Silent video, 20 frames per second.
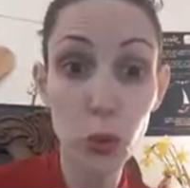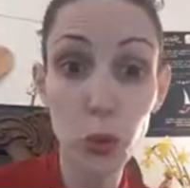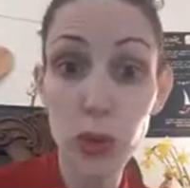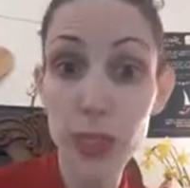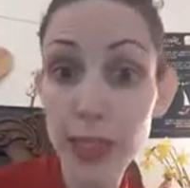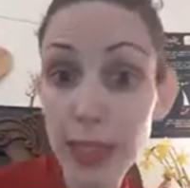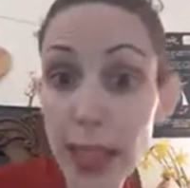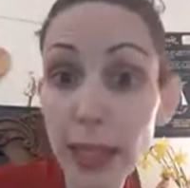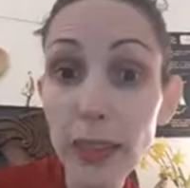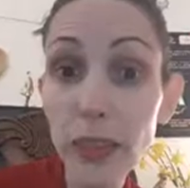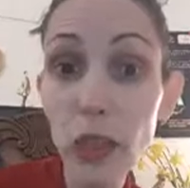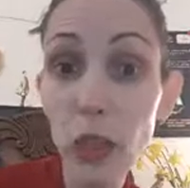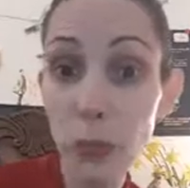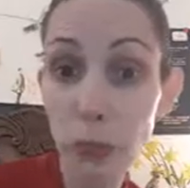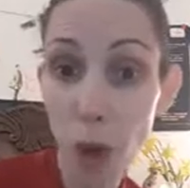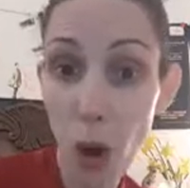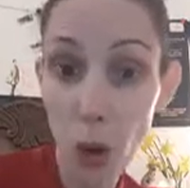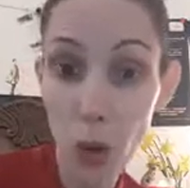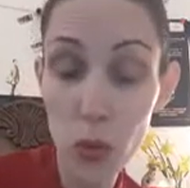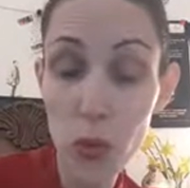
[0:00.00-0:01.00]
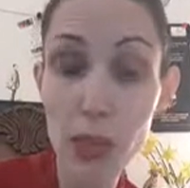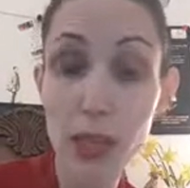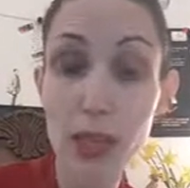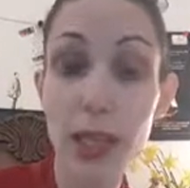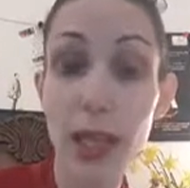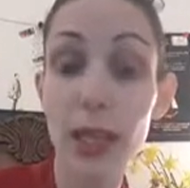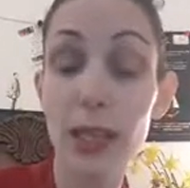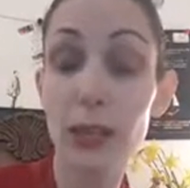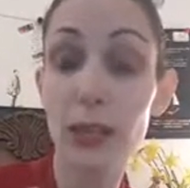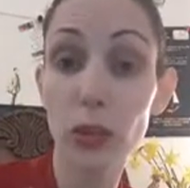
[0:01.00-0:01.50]
send your
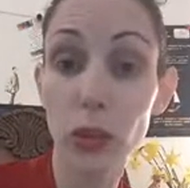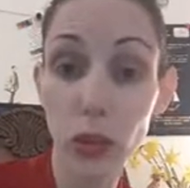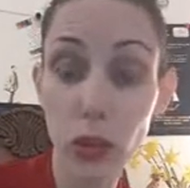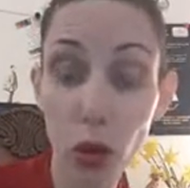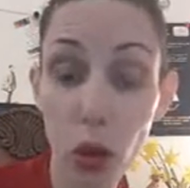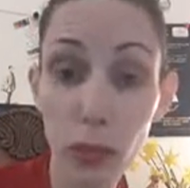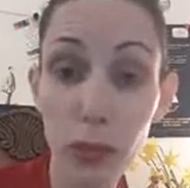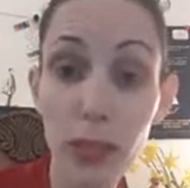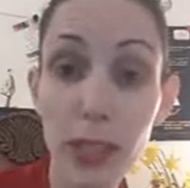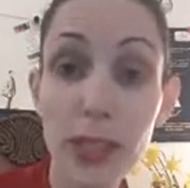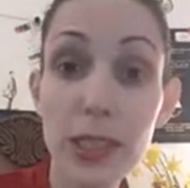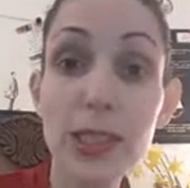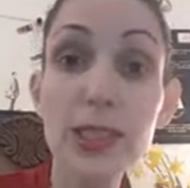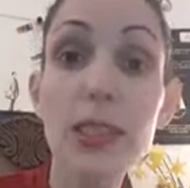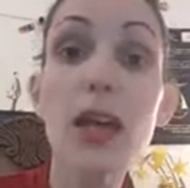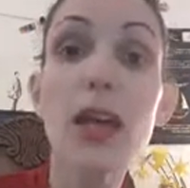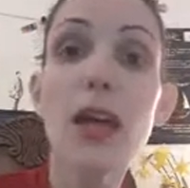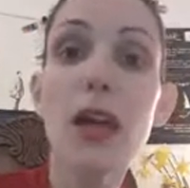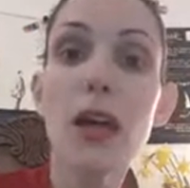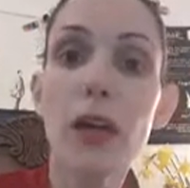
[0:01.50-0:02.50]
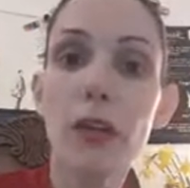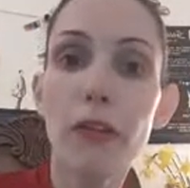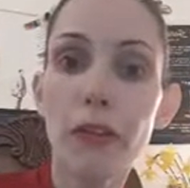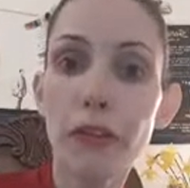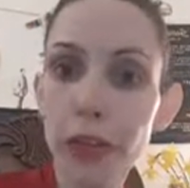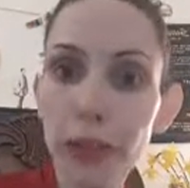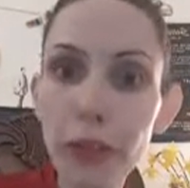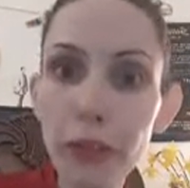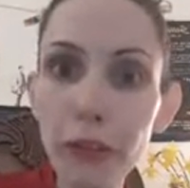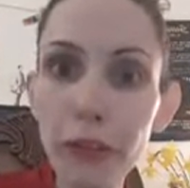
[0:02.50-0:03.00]
posts and your comments,
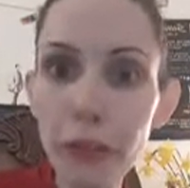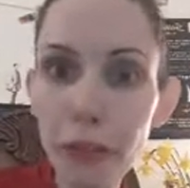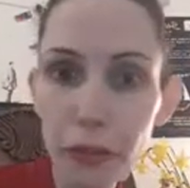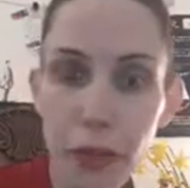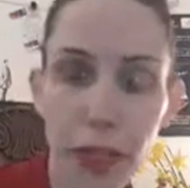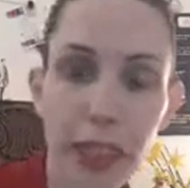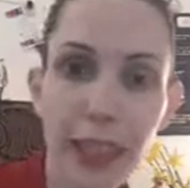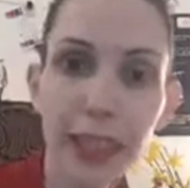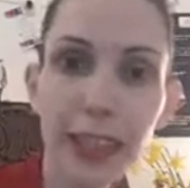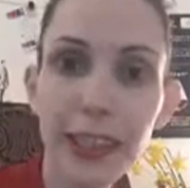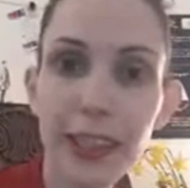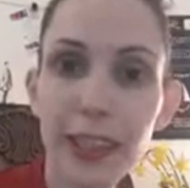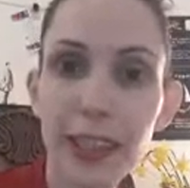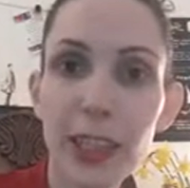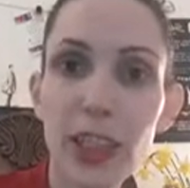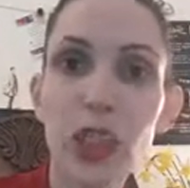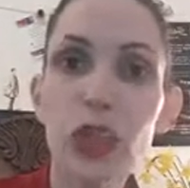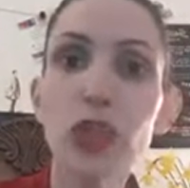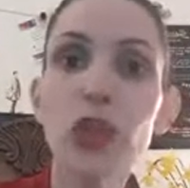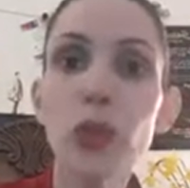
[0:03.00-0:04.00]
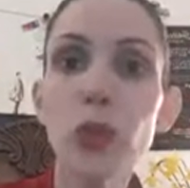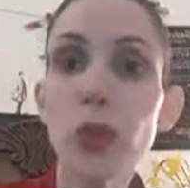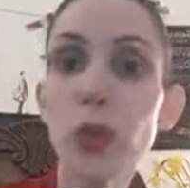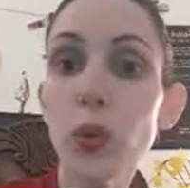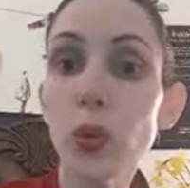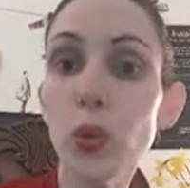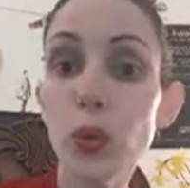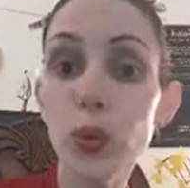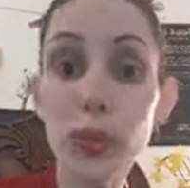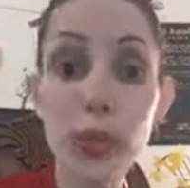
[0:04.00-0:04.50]
feel free
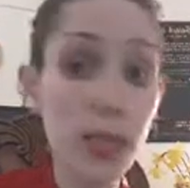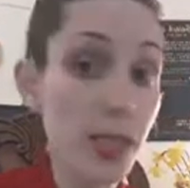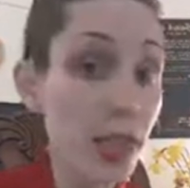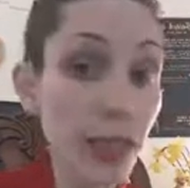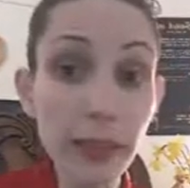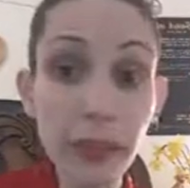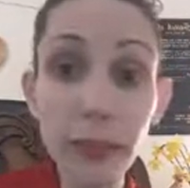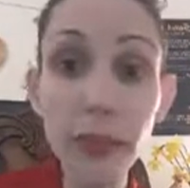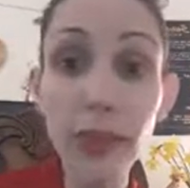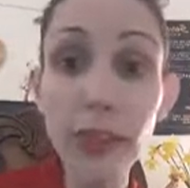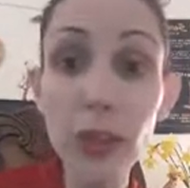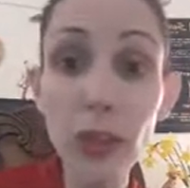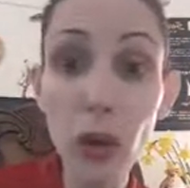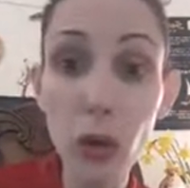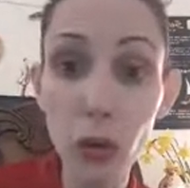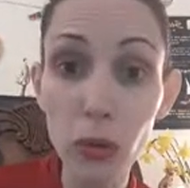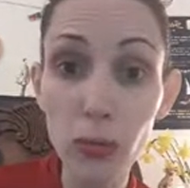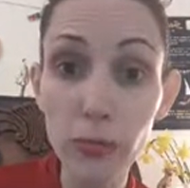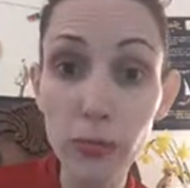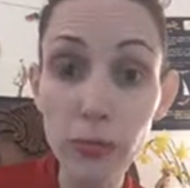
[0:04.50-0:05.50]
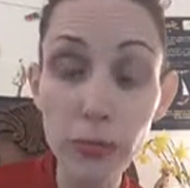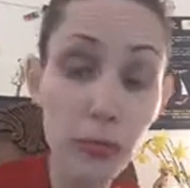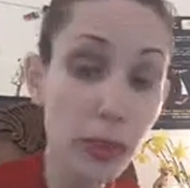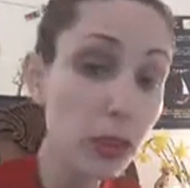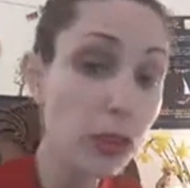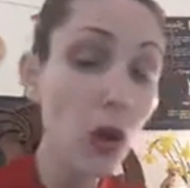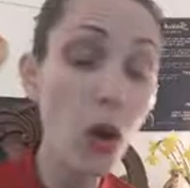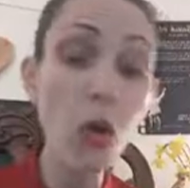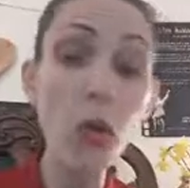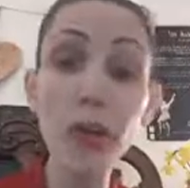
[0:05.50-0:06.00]
to send a video.
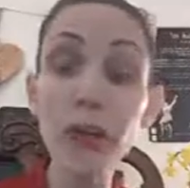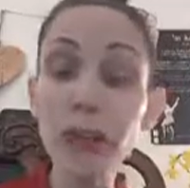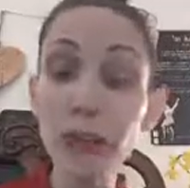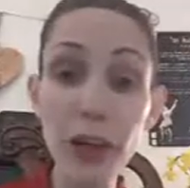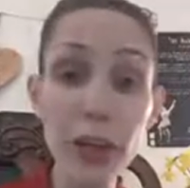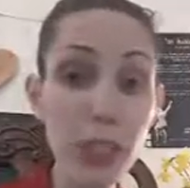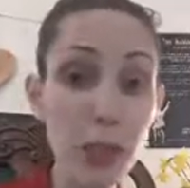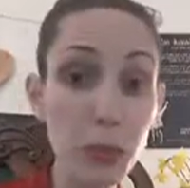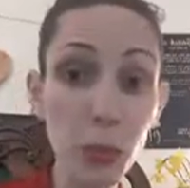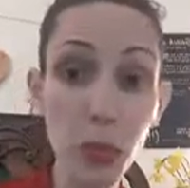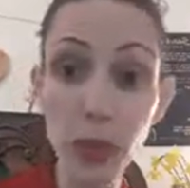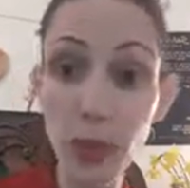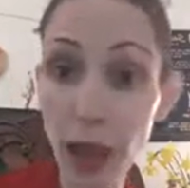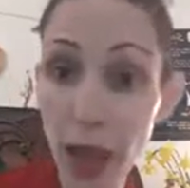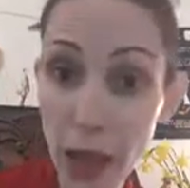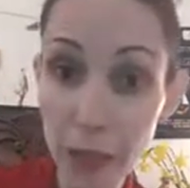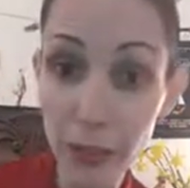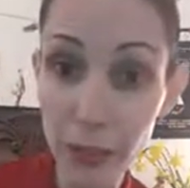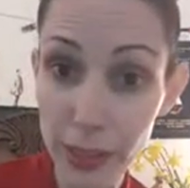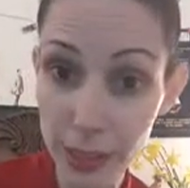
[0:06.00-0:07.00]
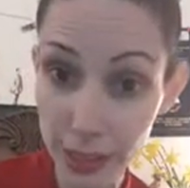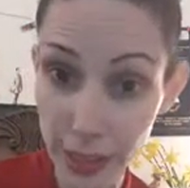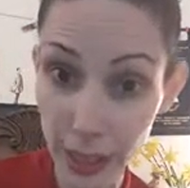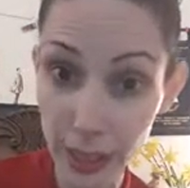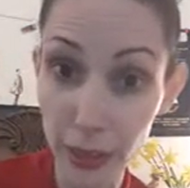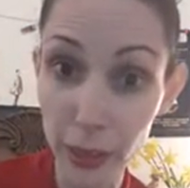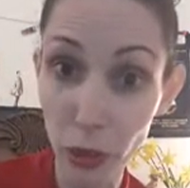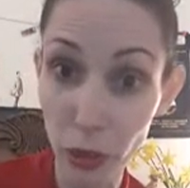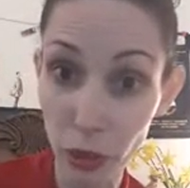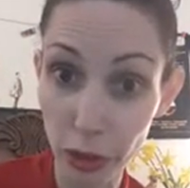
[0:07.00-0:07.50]
Go on Facebook Live and
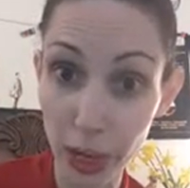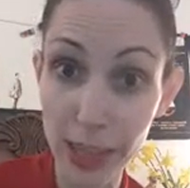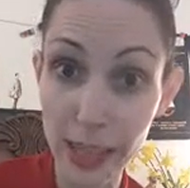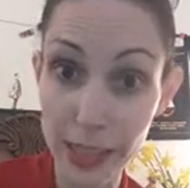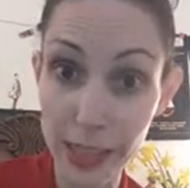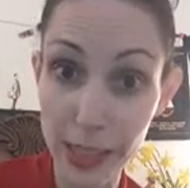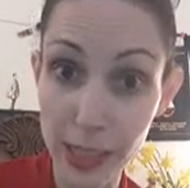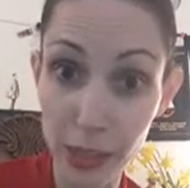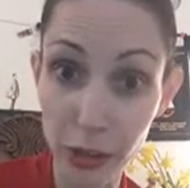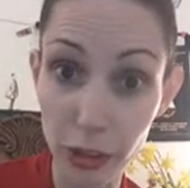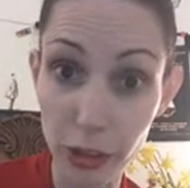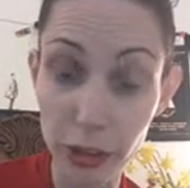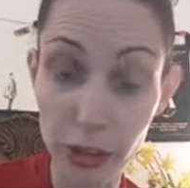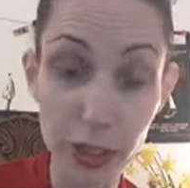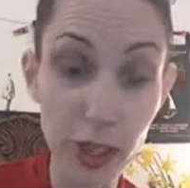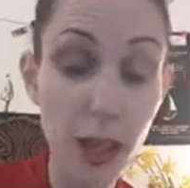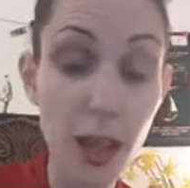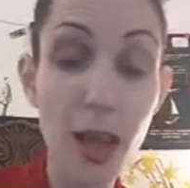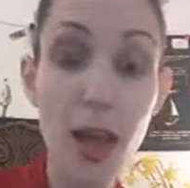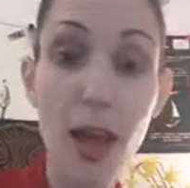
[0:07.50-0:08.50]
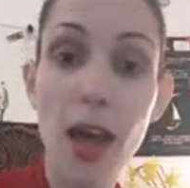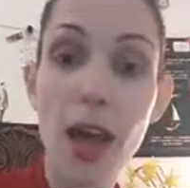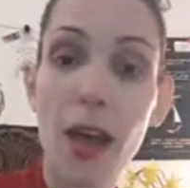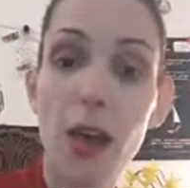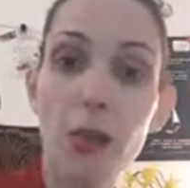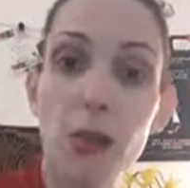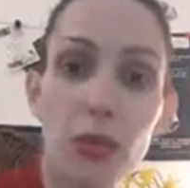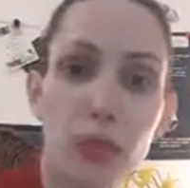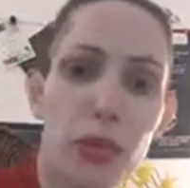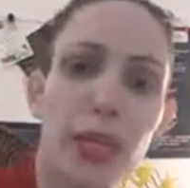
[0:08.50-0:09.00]
tell your answers.
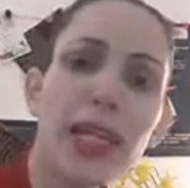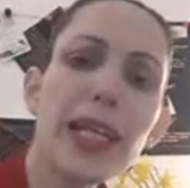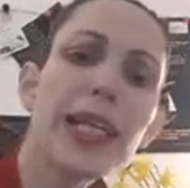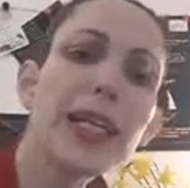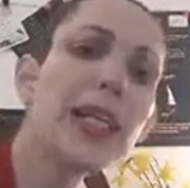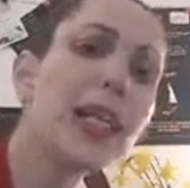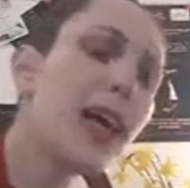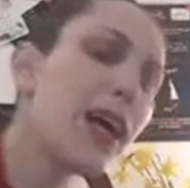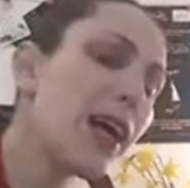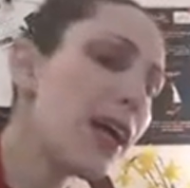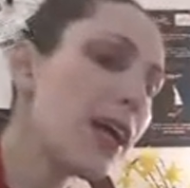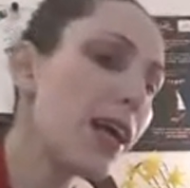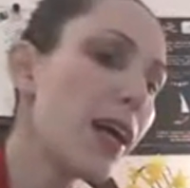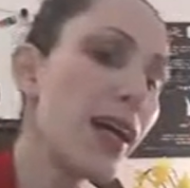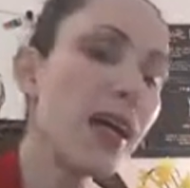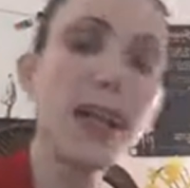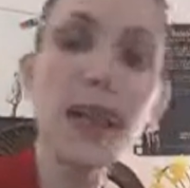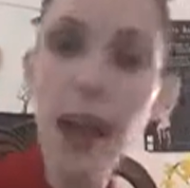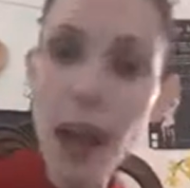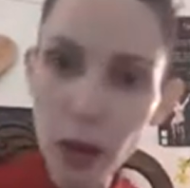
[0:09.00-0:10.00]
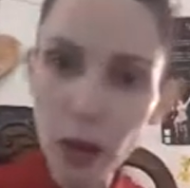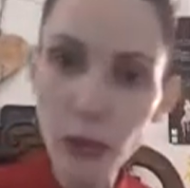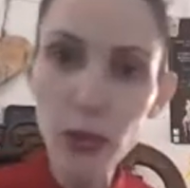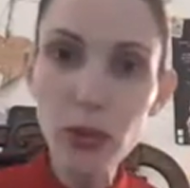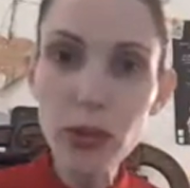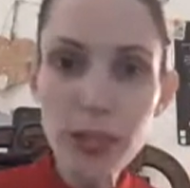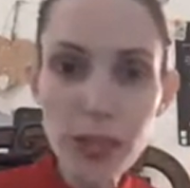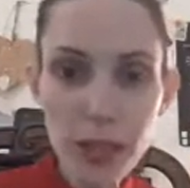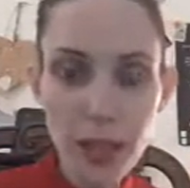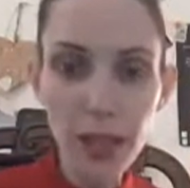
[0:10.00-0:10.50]
Really allow
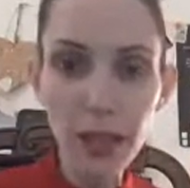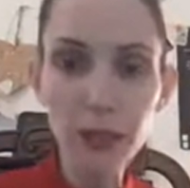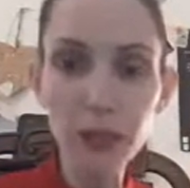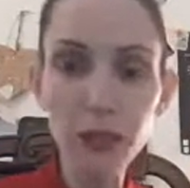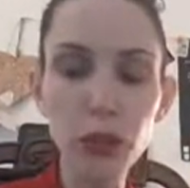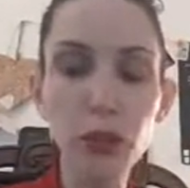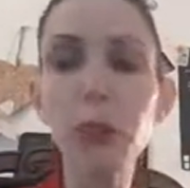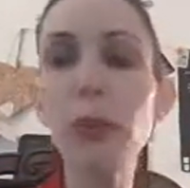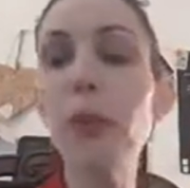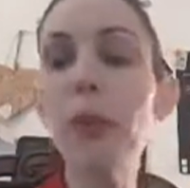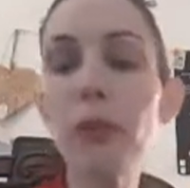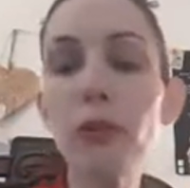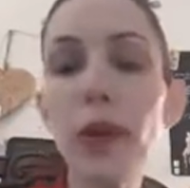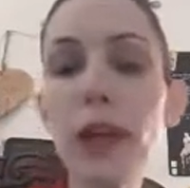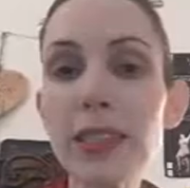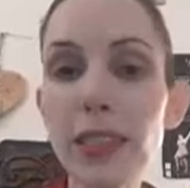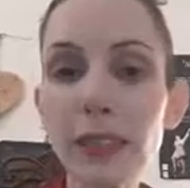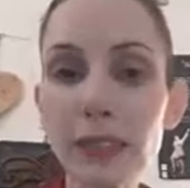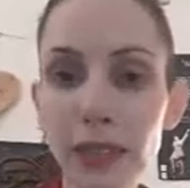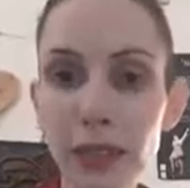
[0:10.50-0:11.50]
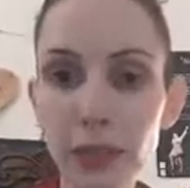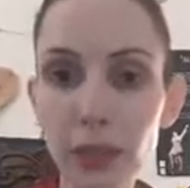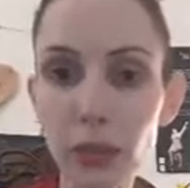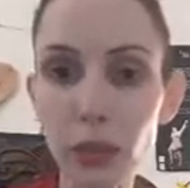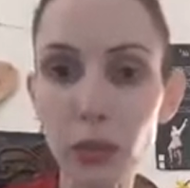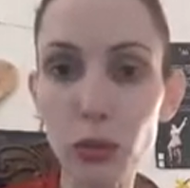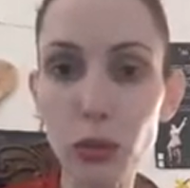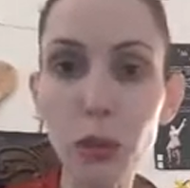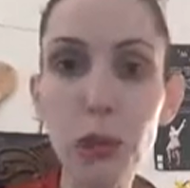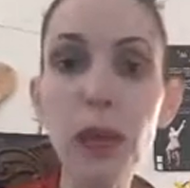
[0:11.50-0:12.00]
yourself to be present in the
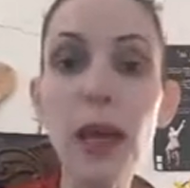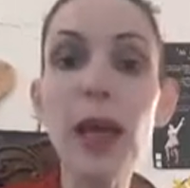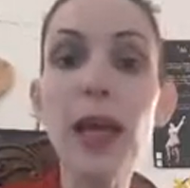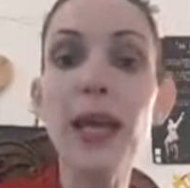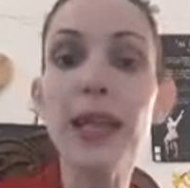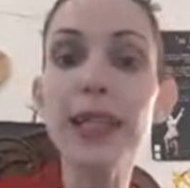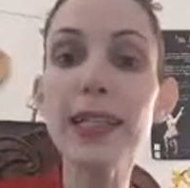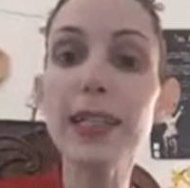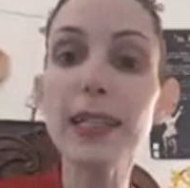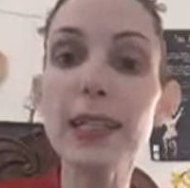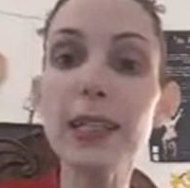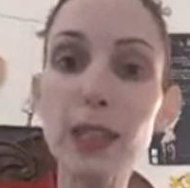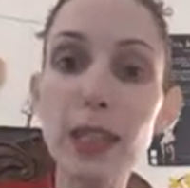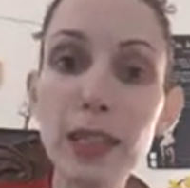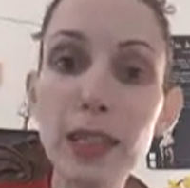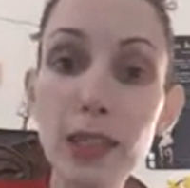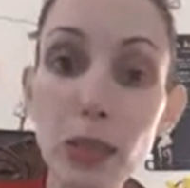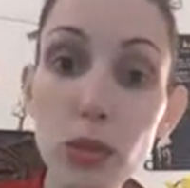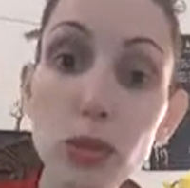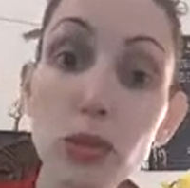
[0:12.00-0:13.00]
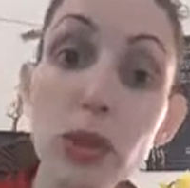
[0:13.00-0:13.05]
group. It's